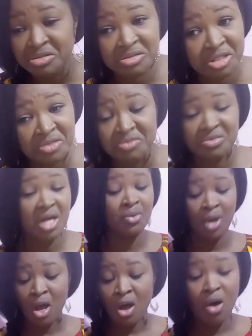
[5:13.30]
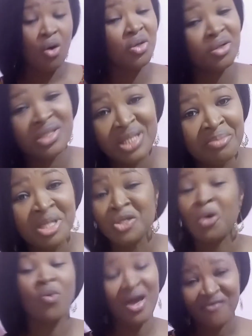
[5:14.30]
children or your siblings
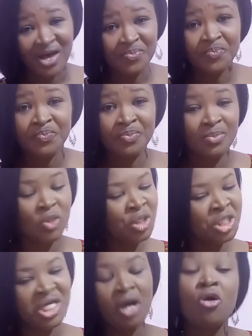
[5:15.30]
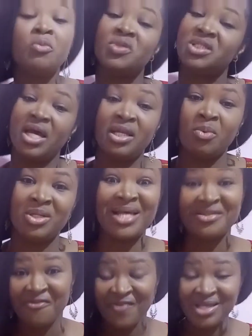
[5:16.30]
or whoever. Don't share combs with anyone.
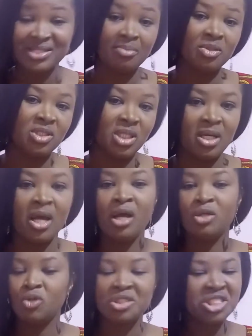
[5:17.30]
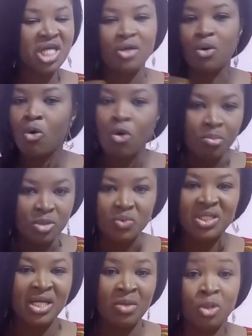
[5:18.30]
That's the first step to take. Don't share your combs
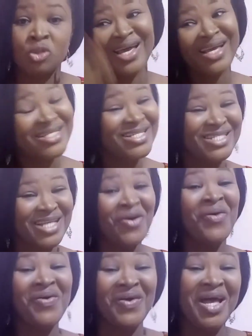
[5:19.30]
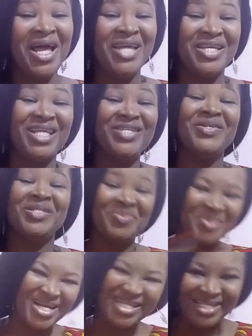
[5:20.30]
with anyone. So they don't you don't
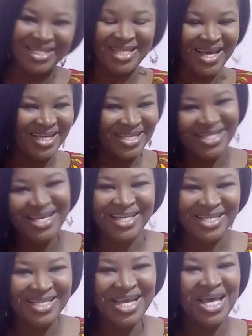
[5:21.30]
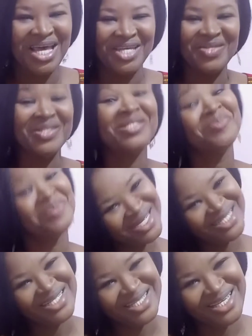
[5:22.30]
spread this lice. Yes. You don't
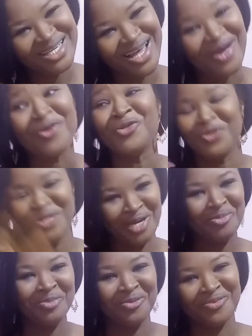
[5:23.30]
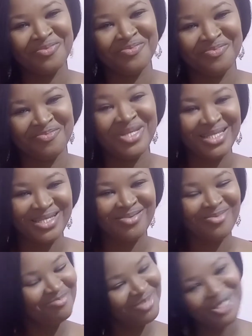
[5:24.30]
spread it across to other people. Please
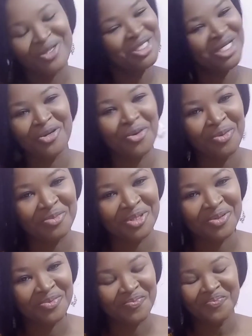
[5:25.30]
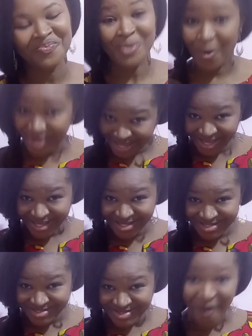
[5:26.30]
don't share your combs. Okay?
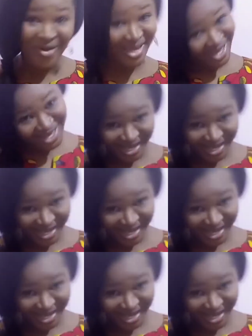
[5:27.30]
Okay.